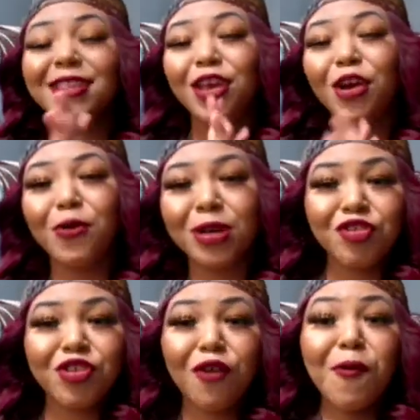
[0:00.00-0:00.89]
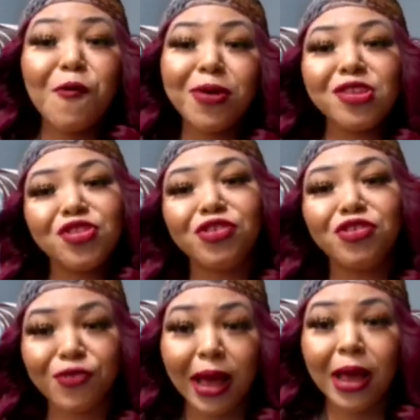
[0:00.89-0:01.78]
your question over what surgery
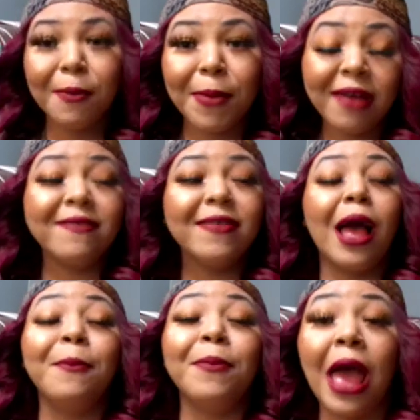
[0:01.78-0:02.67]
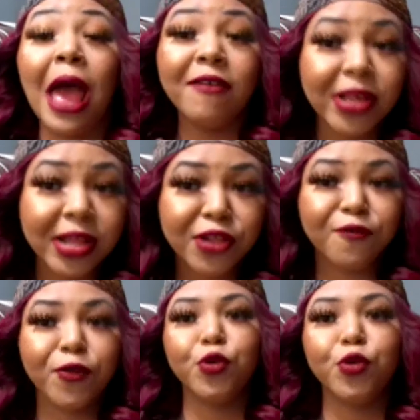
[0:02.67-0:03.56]
I'm having the
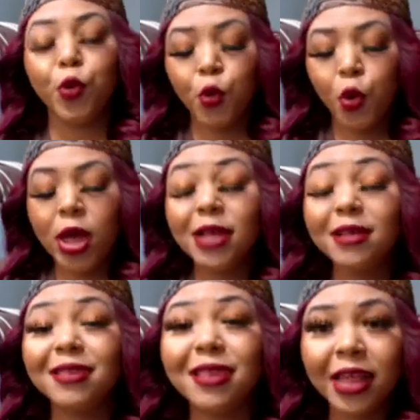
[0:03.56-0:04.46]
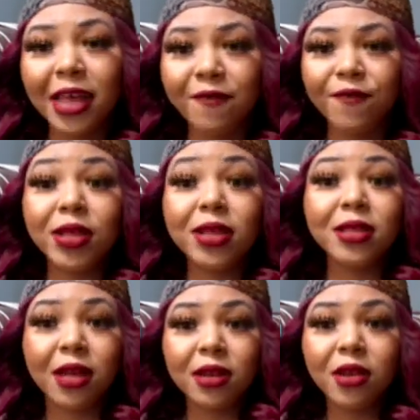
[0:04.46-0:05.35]
vertical sleeve
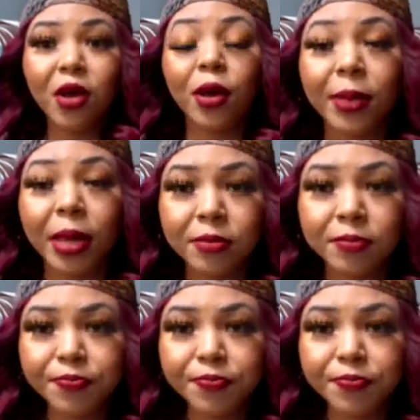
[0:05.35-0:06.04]
done on me.